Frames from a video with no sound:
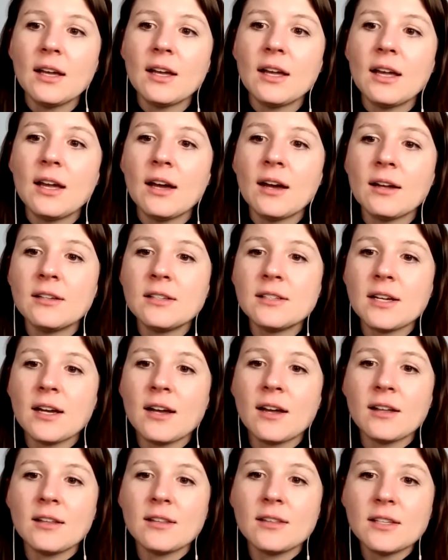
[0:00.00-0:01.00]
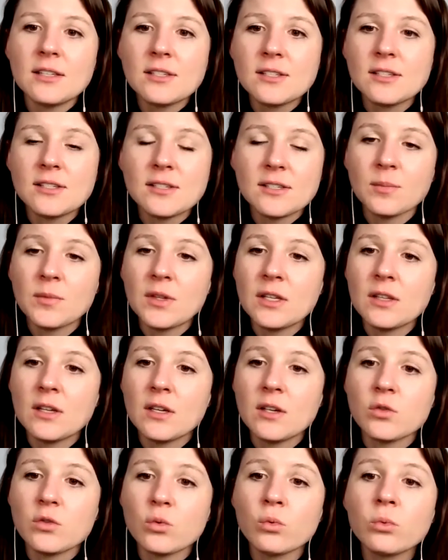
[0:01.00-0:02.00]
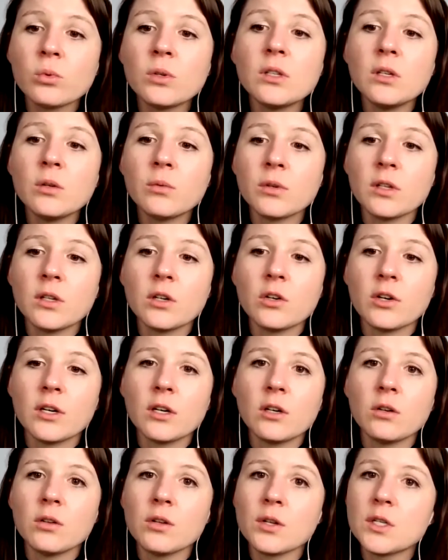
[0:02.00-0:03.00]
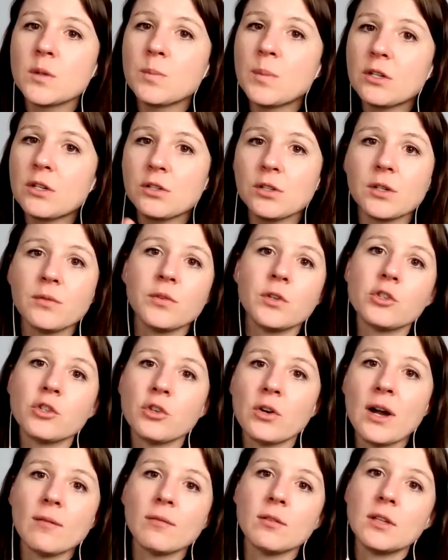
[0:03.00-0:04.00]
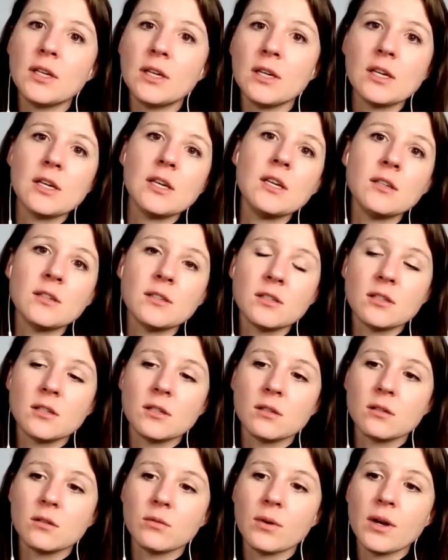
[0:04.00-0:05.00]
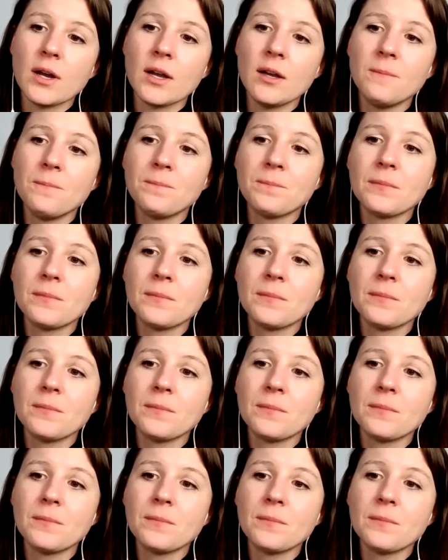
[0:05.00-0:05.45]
And this is something that is really, really critical, especially if you're traveling east, right?